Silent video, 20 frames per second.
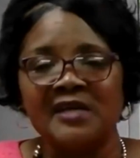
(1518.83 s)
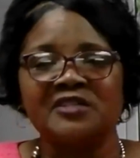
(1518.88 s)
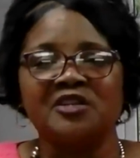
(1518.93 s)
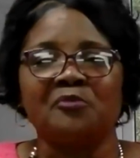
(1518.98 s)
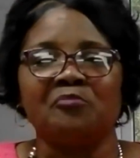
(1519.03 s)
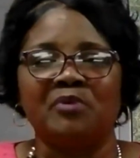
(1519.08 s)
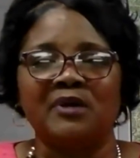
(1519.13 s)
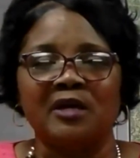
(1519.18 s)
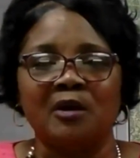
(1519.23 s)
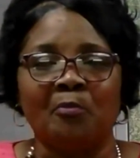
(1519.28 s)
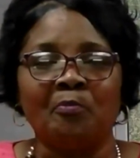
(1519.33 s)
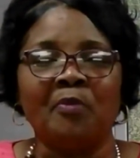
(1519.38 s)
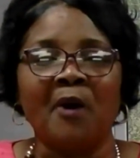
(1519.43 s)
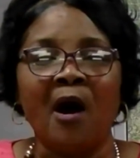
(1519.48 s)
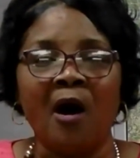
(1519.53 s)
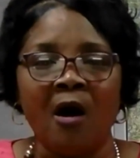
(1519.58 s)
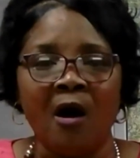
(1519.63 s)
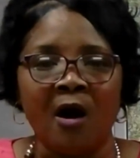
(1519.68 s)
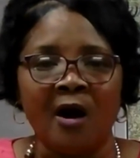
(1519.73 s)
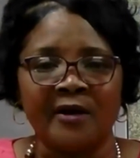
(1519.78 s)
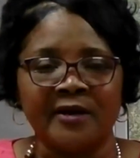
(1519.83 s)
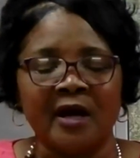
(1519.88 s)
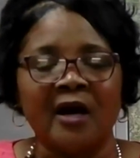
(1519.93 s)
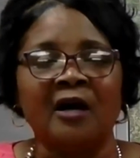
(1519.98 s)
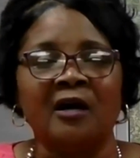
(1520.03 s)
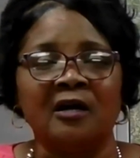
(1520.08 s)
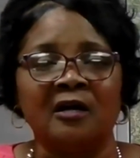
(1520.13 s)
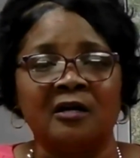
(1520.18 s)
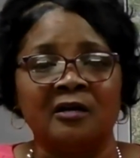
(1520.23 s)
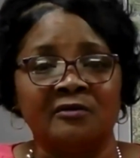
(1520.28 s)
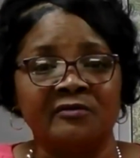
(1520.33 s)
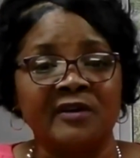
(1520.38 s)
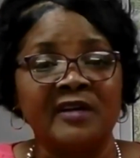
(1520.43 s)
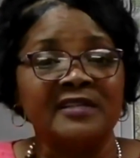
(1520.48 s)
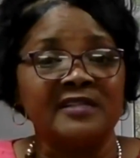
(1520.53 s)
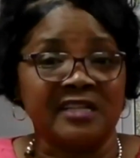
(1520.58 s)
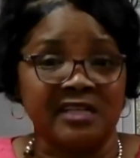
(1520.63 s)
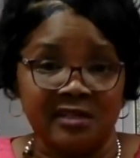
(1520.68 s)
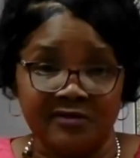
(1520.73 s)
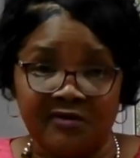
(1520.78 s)
to be a part of
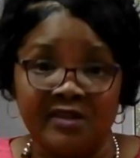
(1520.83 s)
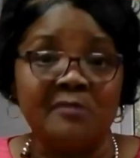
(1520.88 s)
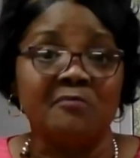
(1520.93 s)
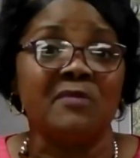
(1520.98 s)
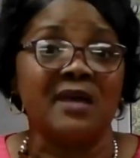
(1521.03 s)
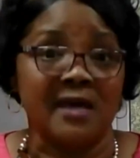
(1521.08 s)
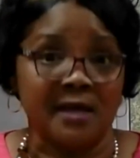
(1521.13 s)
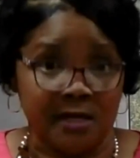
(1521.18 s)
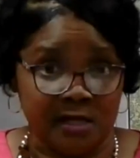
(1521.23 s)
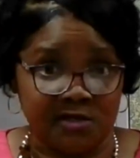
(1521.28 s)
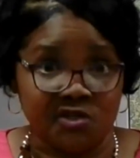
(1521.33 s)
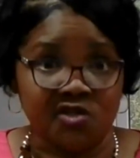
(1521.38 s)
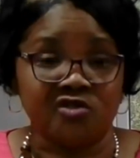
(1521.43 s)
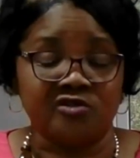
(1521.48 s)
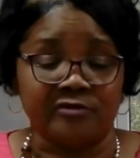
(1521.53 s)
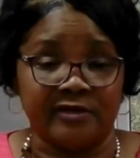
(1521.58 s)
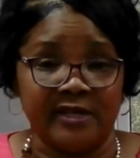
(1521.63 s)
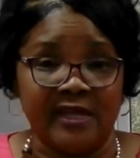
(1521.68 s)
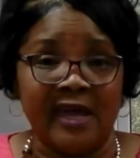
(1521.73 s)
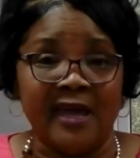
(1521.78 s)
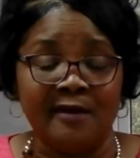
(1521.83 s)
TV ministry.